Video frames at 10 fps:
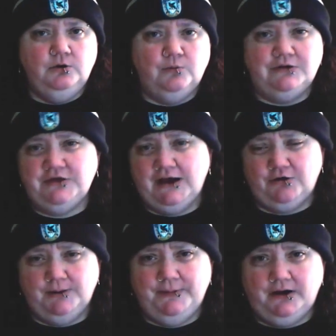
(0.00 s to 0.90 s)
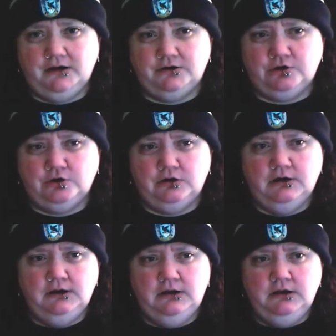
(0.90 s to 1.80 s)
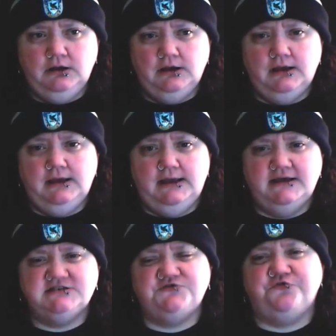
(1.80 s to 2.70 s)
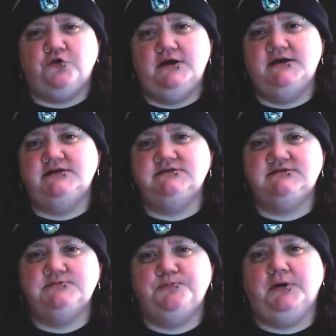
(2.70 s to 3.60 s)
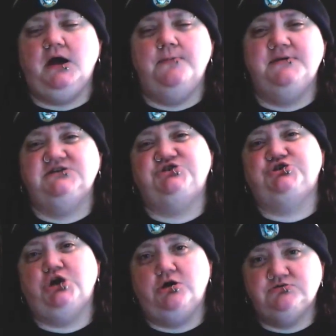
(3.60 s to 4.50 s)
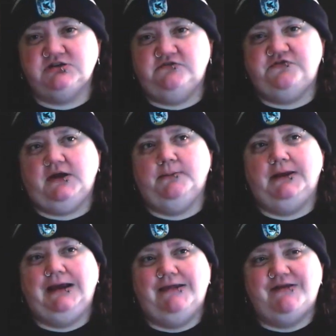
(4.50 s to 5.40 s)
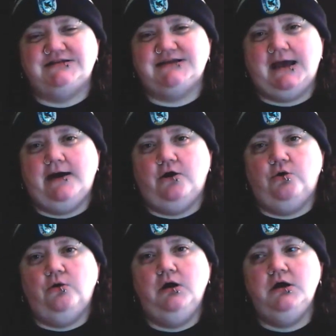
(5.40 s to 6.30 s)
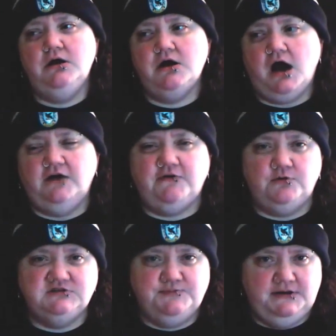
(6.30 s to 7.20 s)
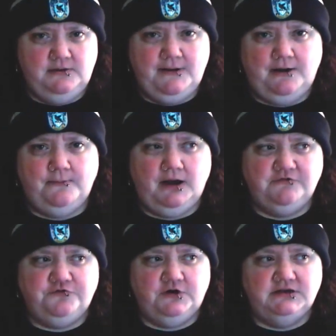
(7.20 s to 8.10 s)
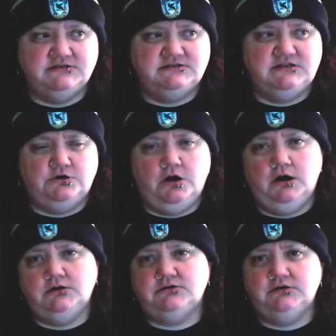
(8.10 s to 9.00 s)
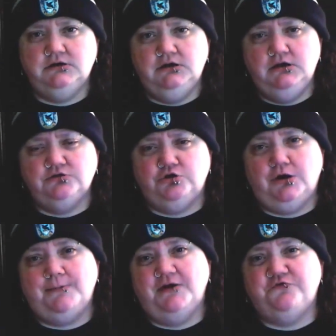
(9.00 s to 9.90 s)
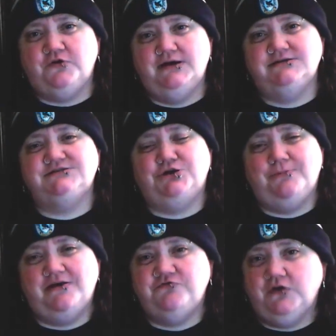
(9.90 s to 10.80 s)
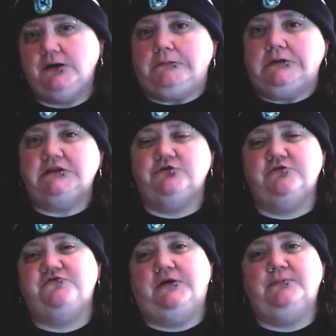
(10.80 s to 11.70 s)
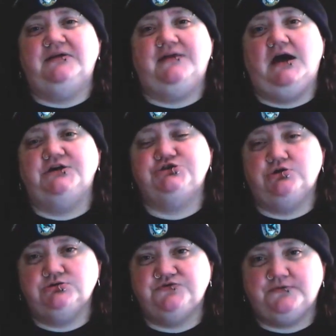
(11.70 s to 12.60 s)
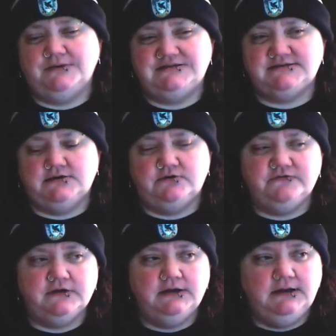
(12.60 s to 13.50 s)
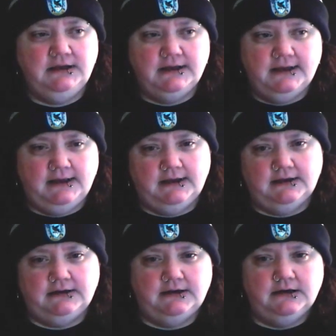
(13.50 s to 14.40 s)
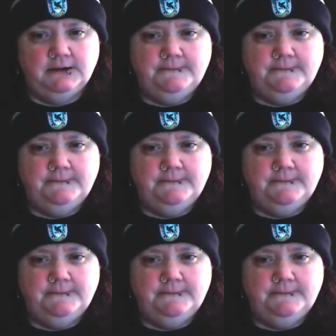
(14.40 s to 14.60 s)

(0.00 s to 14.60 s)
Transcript: with Harry Potter, his friends become his chosen family, and that's how I've always been about my friends. They're not they're not my friends, they're my family. They're the family that I chose for myself. And